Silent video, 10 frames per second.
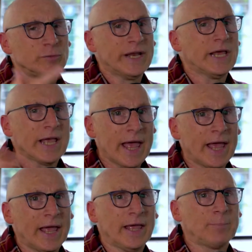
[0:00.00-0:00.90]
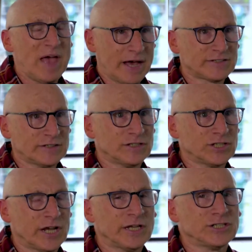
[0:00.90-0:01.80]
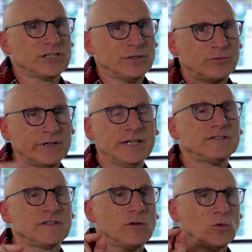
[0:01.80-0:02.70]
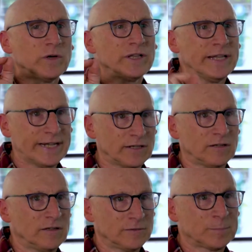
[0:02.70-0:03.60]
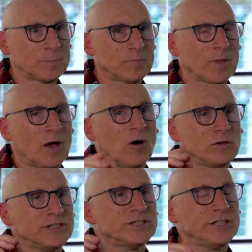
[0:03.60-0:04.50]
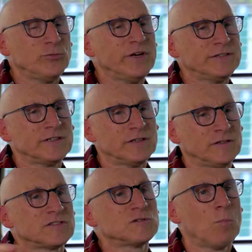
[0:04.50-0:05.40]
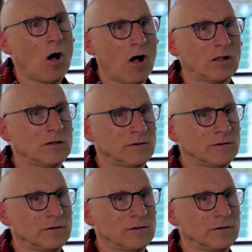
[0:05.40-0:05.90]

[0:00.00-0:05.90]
reading a passage, and she reads the word little, only she reads it small.